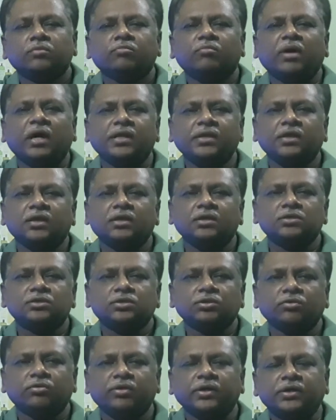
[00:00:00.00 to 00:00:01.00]
My dear
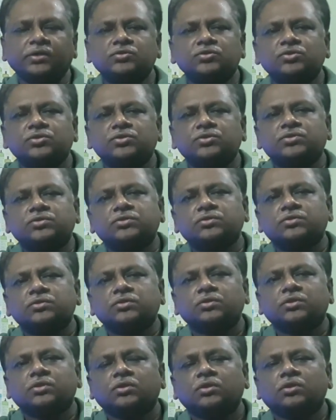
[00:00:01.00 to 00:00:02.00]
students,
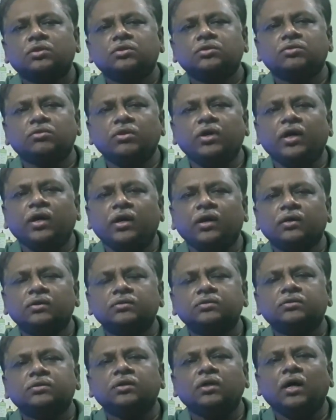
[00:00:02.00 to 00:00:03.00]
today
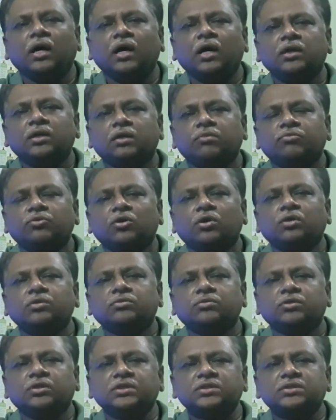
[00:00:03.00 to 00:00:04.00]
I am going
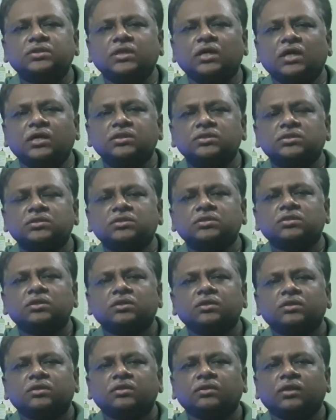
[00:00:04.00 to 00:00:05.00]
to discuss
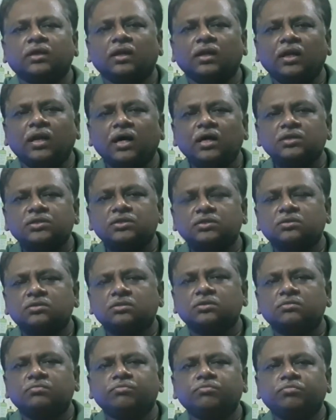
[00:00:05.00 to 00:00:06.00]
the
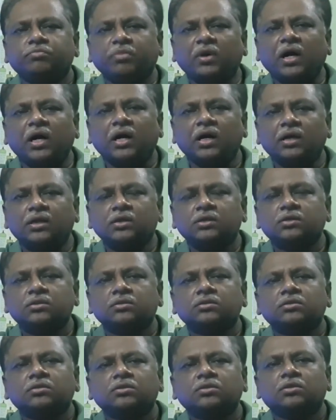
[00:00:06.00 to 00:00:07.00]
last part
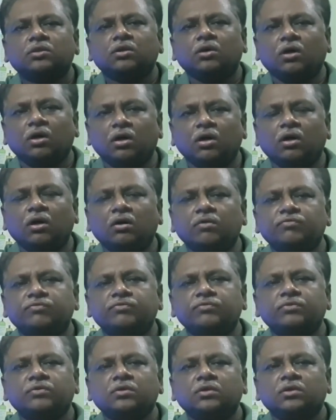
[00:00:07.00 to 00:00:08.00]
of
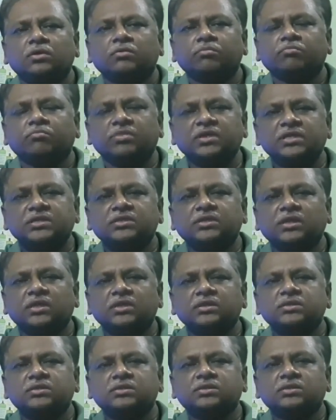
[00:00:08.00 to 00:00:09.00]

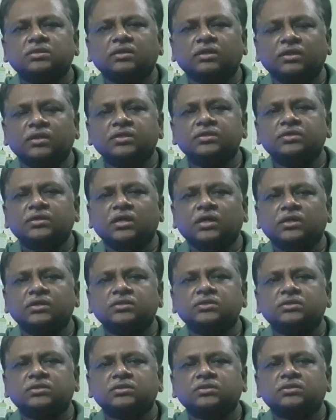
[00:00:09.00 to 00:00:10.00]
Business Research
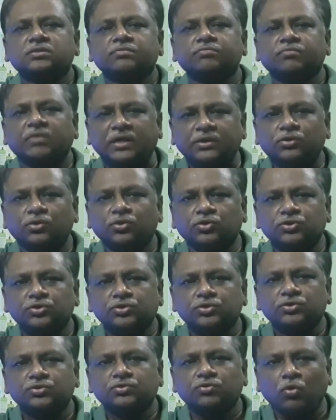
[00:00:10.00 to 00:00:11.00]

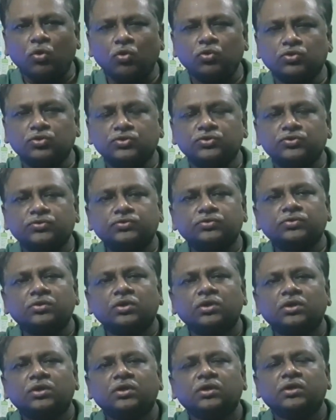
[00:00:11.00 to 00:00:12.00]
Methods course.
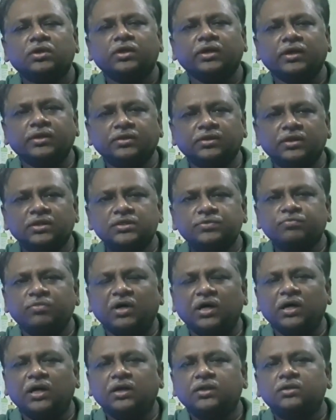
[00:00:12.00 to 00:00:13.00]
In this
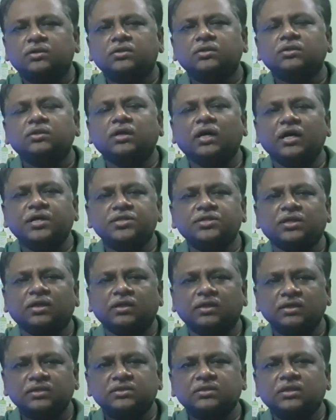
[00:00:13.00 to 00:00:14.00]
part, I shall
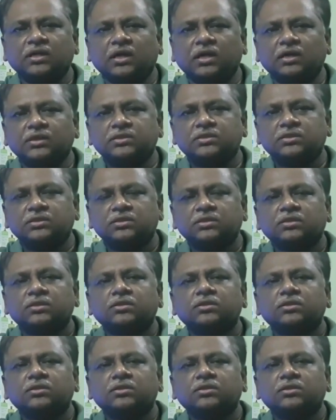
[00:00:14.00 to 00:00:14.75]
discuss